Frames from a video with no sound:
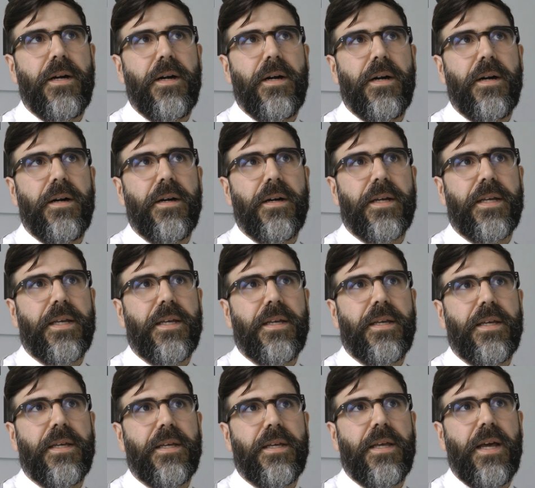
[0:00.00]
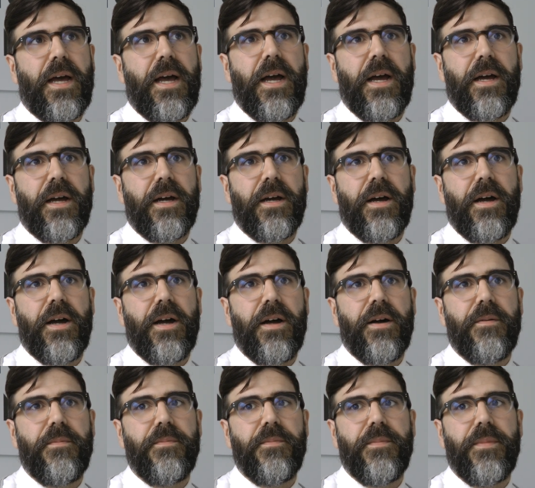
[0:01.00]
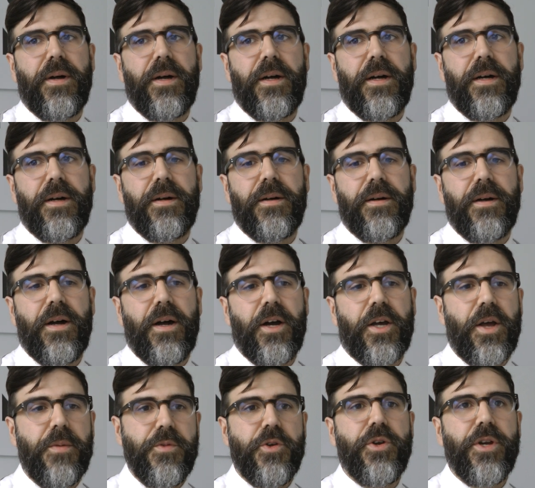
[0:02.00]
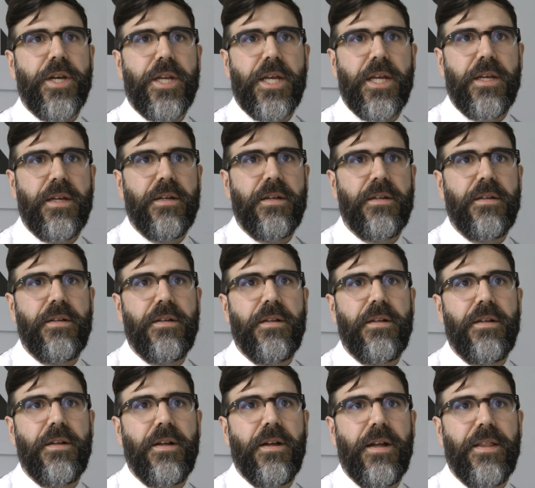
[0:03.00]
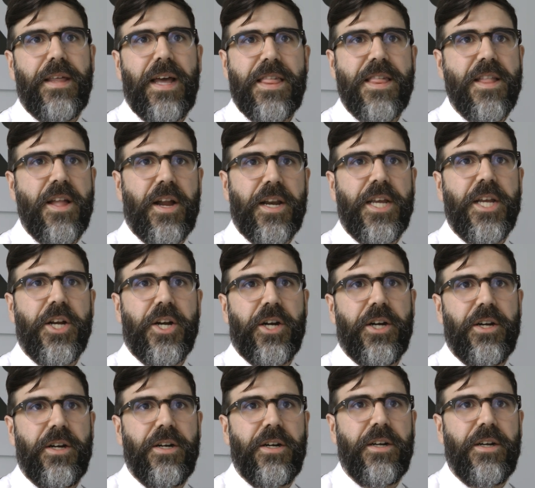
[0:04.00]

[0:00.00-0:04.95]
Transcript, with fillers: uh, uh, um, uh, a community that's not here